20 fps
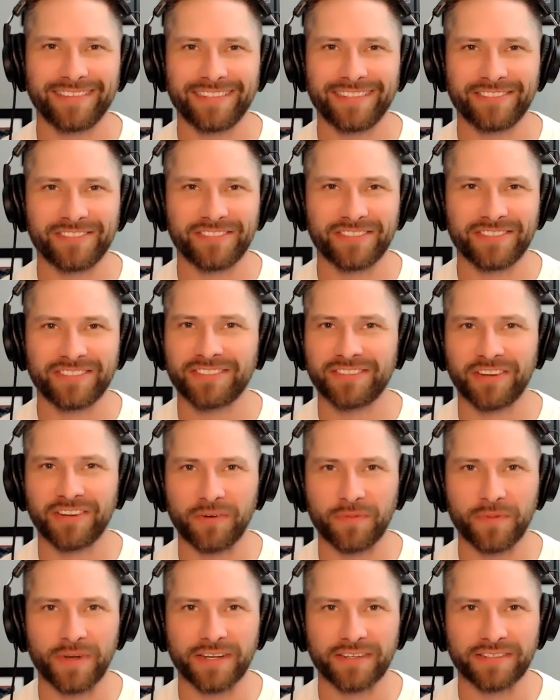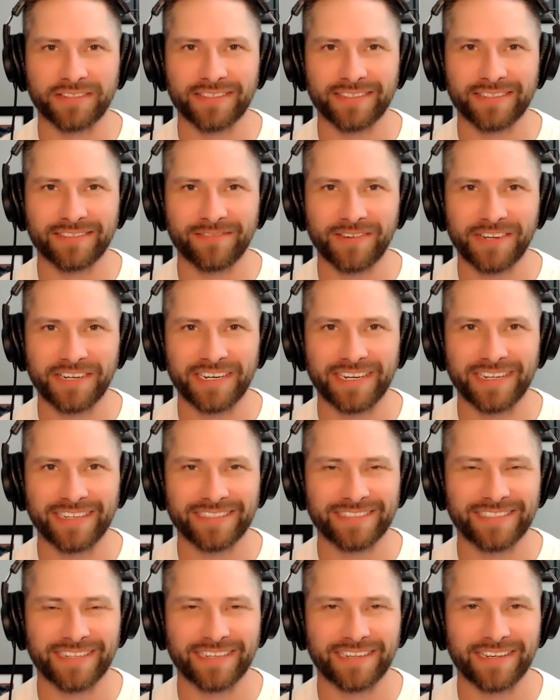There's Starbucks and whatnot.
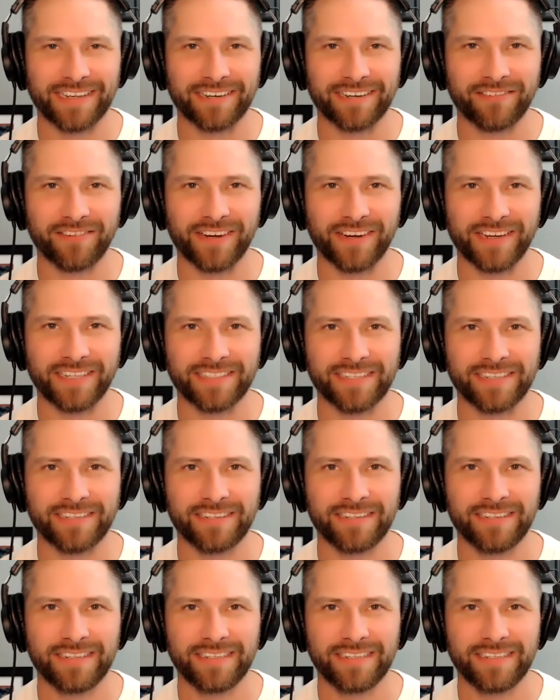It's like kind of crazy.